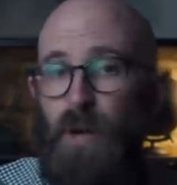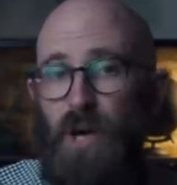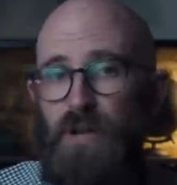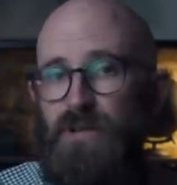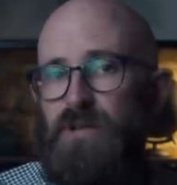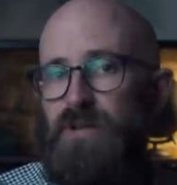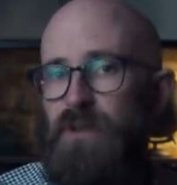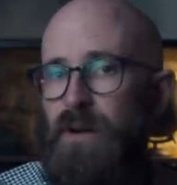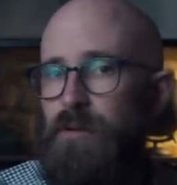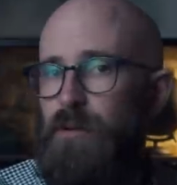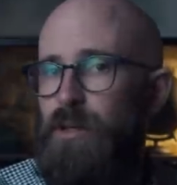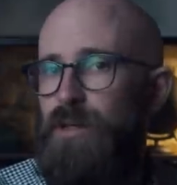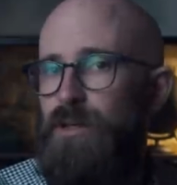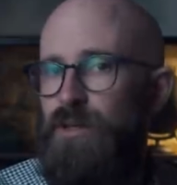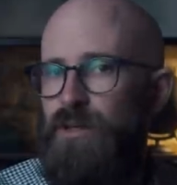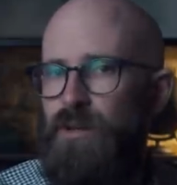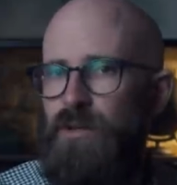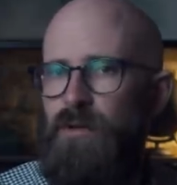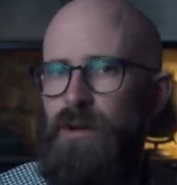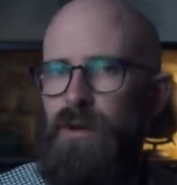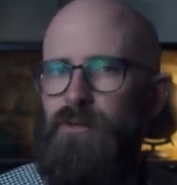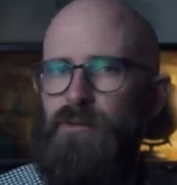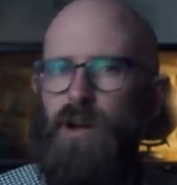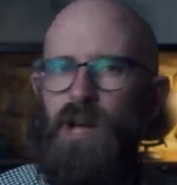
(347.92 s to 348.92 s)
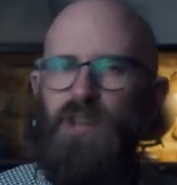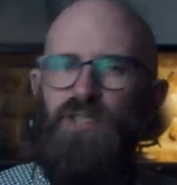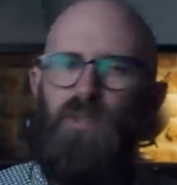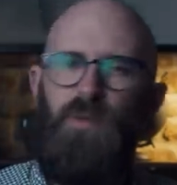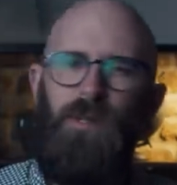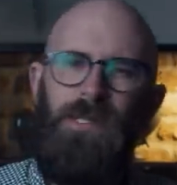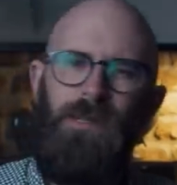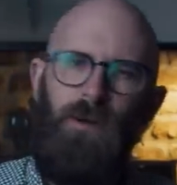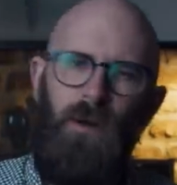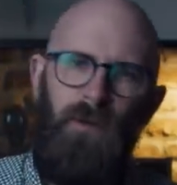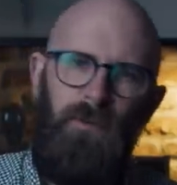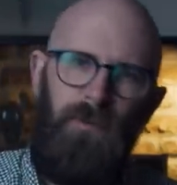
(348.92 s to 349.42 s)
Post revolutionary Russia
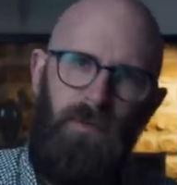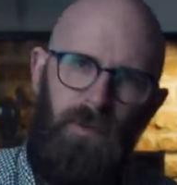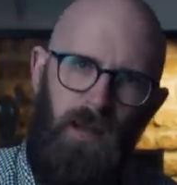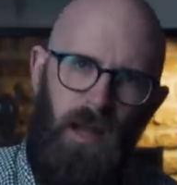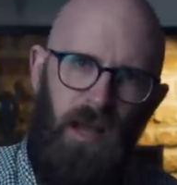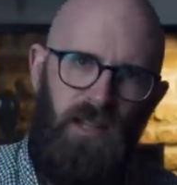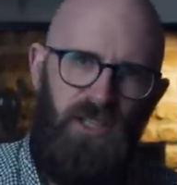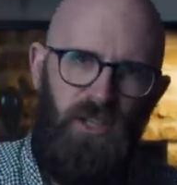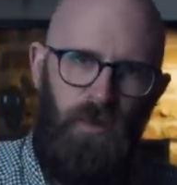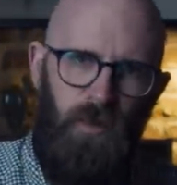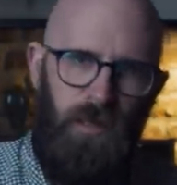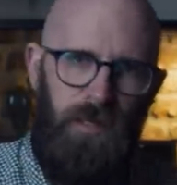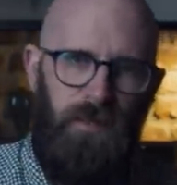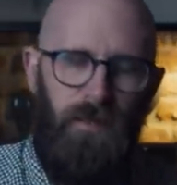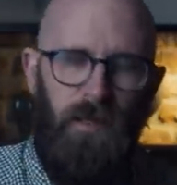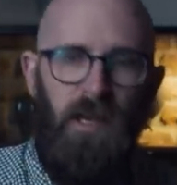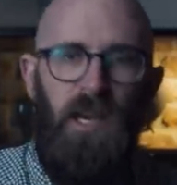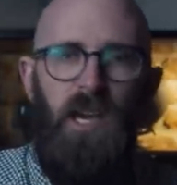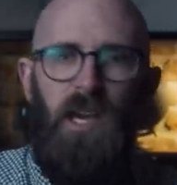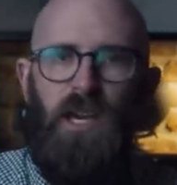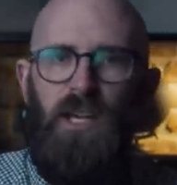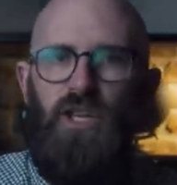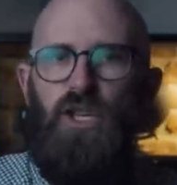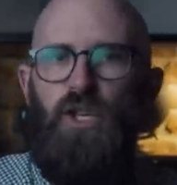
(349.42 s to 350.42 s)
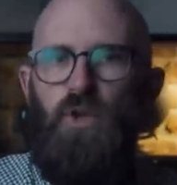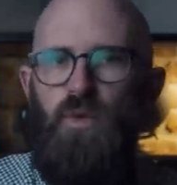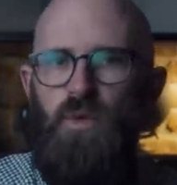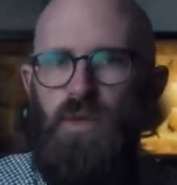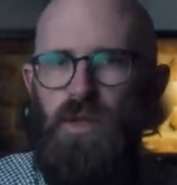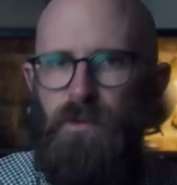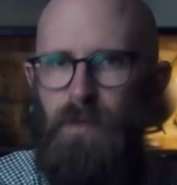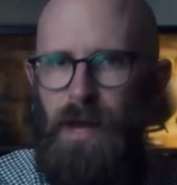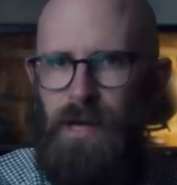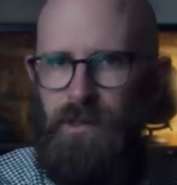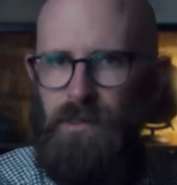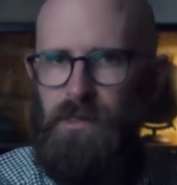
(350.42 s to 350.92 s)
was not flush with the
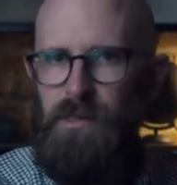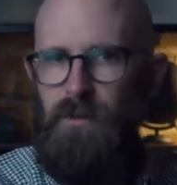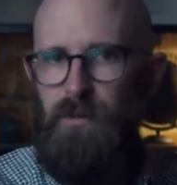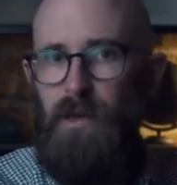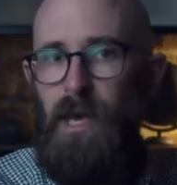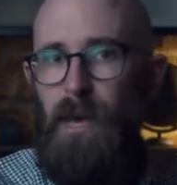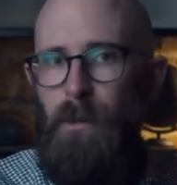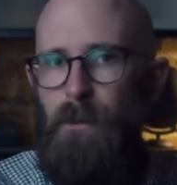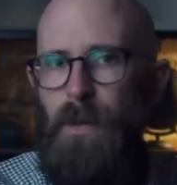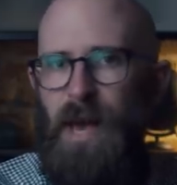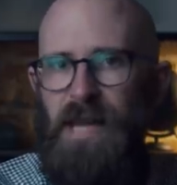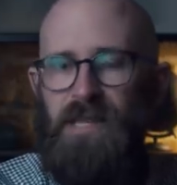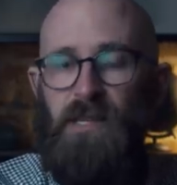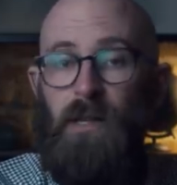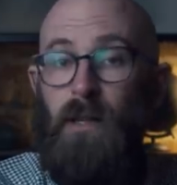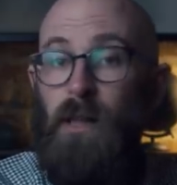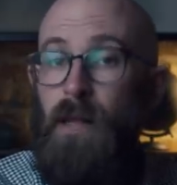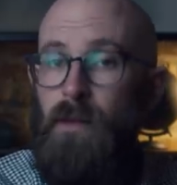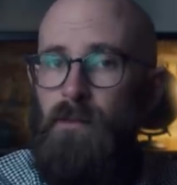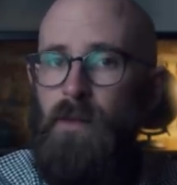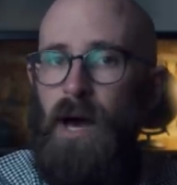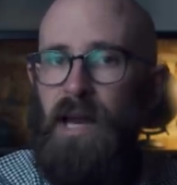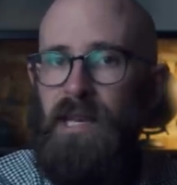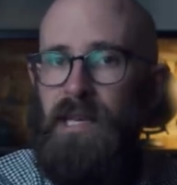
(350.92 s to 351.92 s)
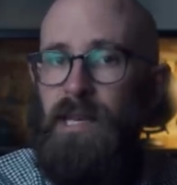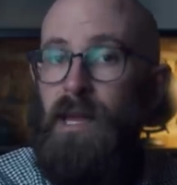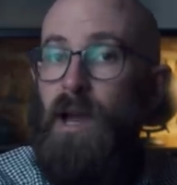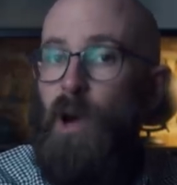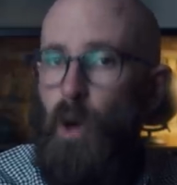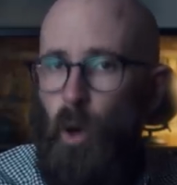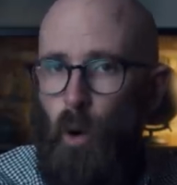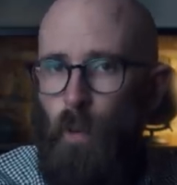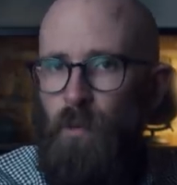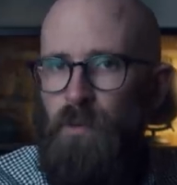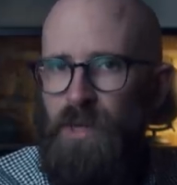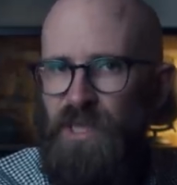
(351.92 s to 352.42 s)
huge amounts of metal, money,
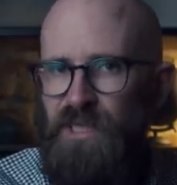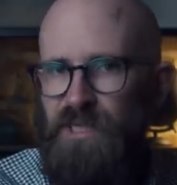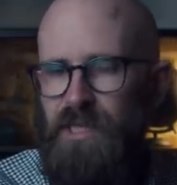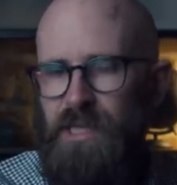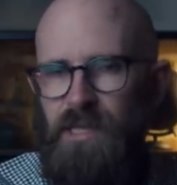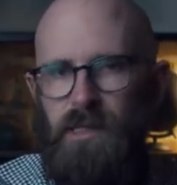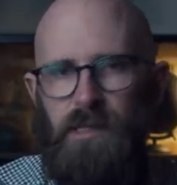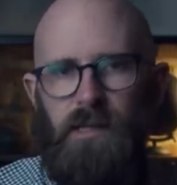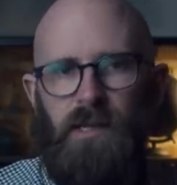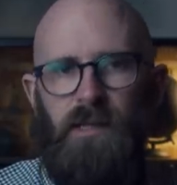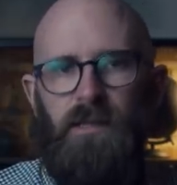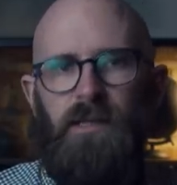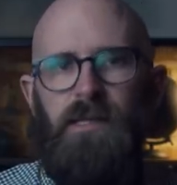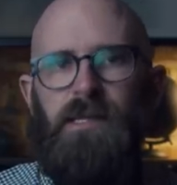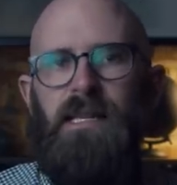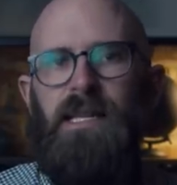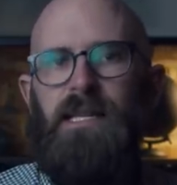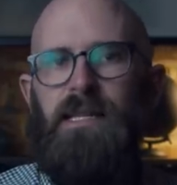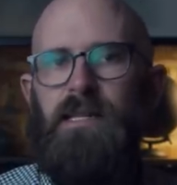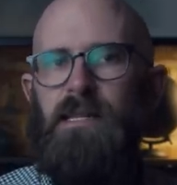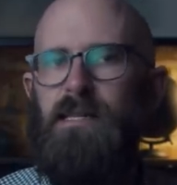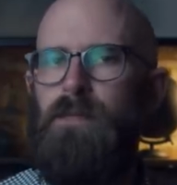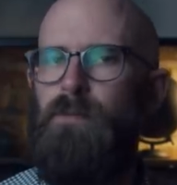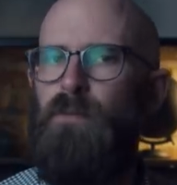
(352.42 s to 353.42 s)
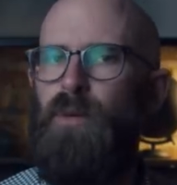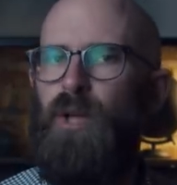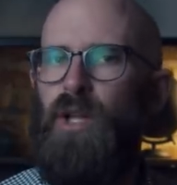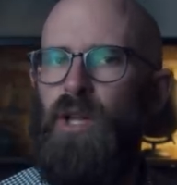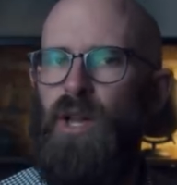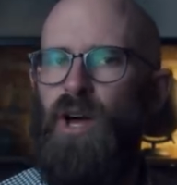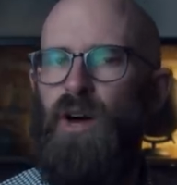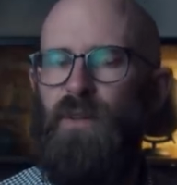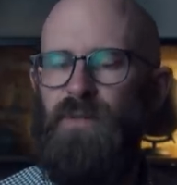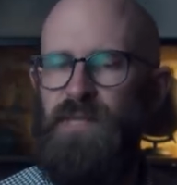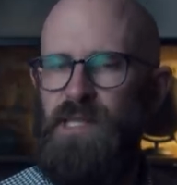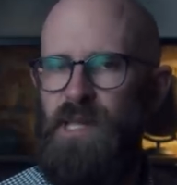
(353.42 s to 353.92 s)
or building skills needed to
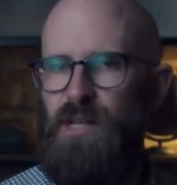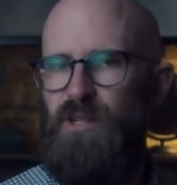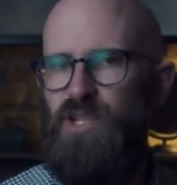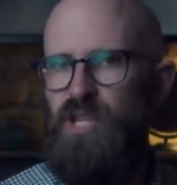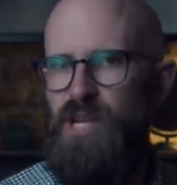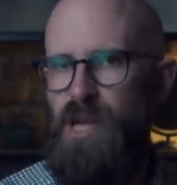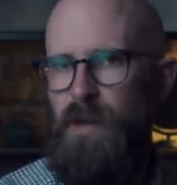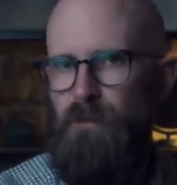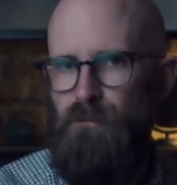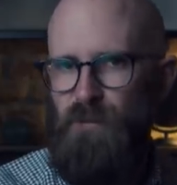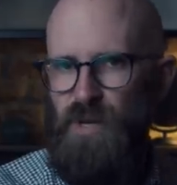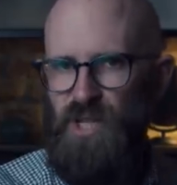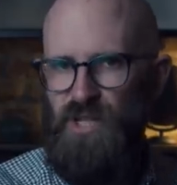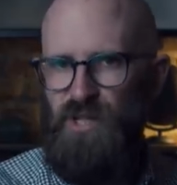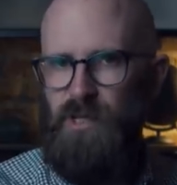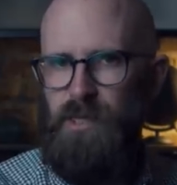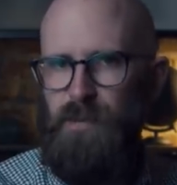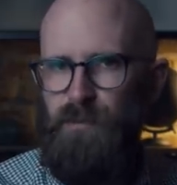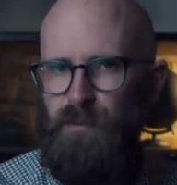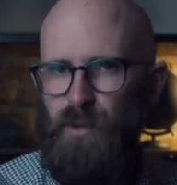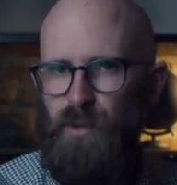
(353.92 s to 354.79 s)
pull off such an ambitious